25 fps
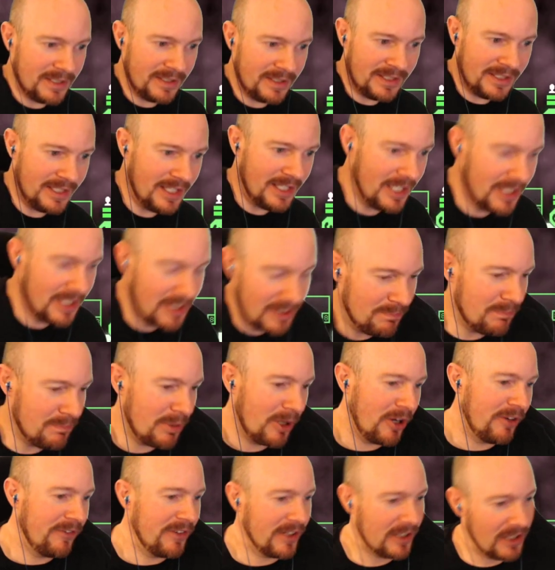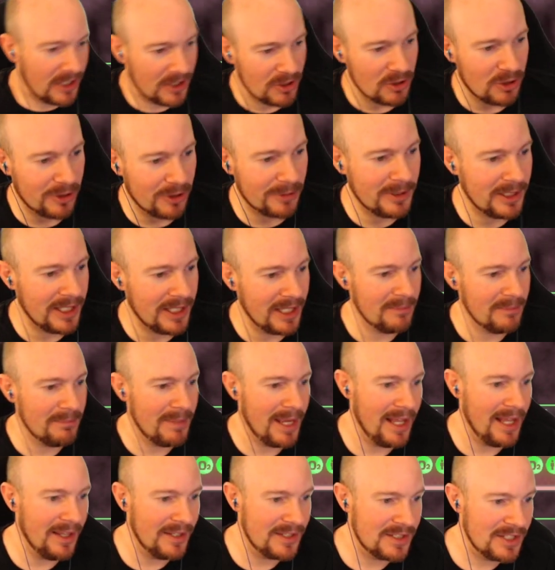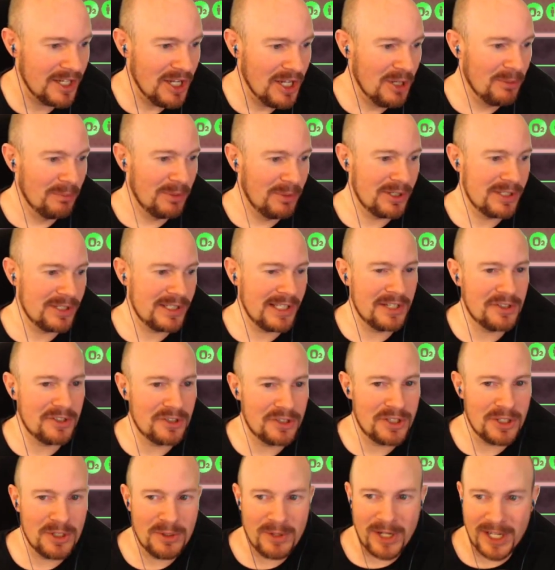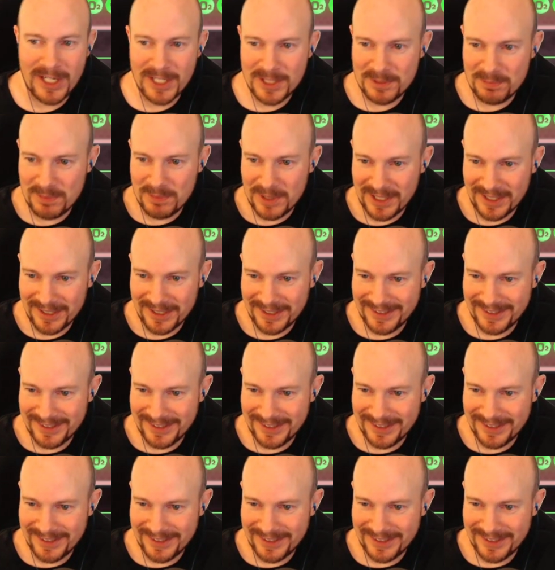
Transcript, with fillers: sees perfectly normal and balanced. Burst laser 2 ASB.